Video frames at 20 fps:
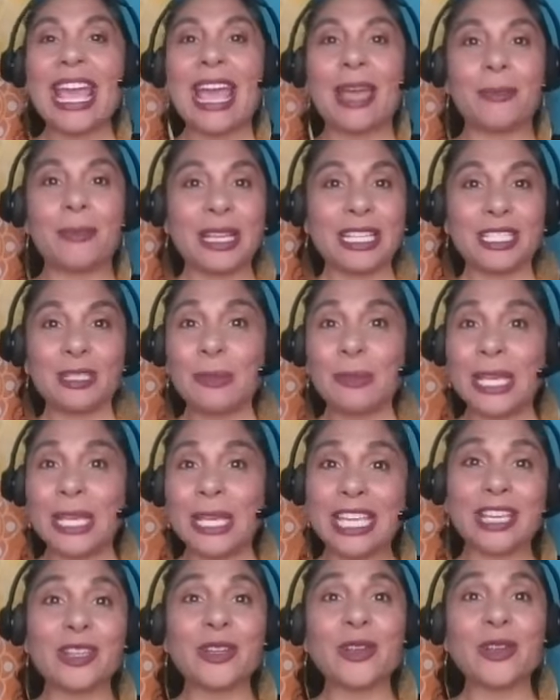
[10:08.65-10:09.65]
and my
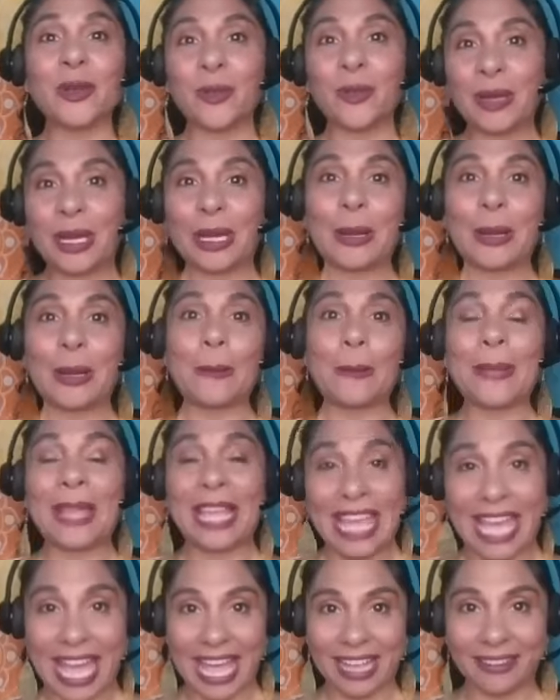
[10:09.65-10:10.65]
speaking career
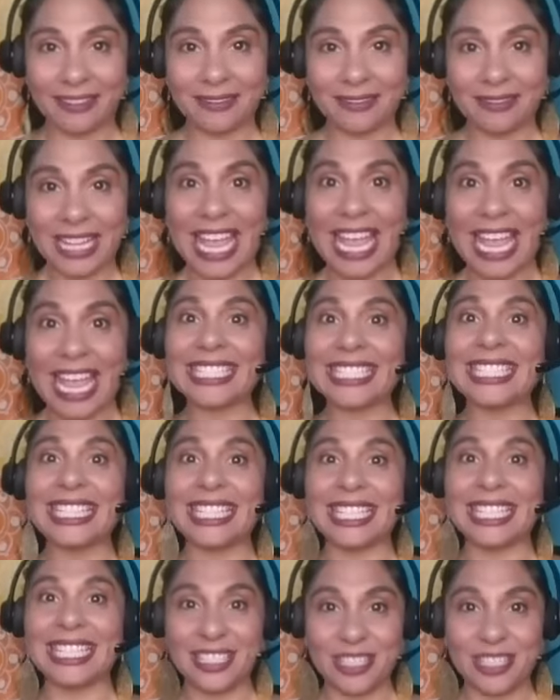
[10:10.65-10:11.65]
began
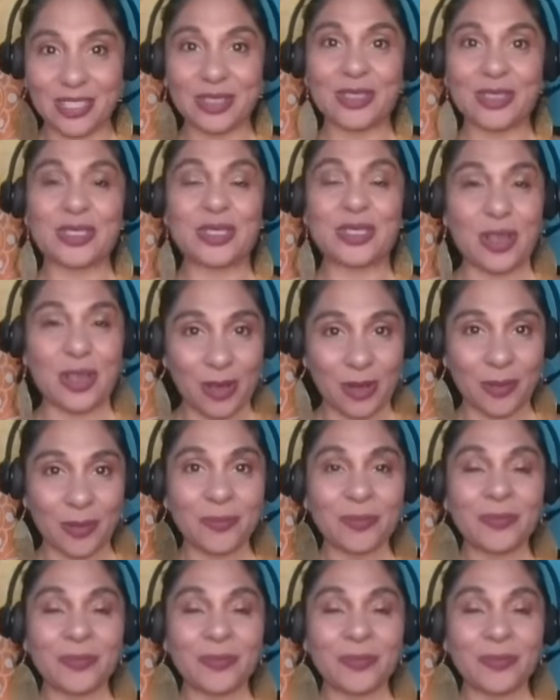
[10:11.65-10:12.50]
18 years ago,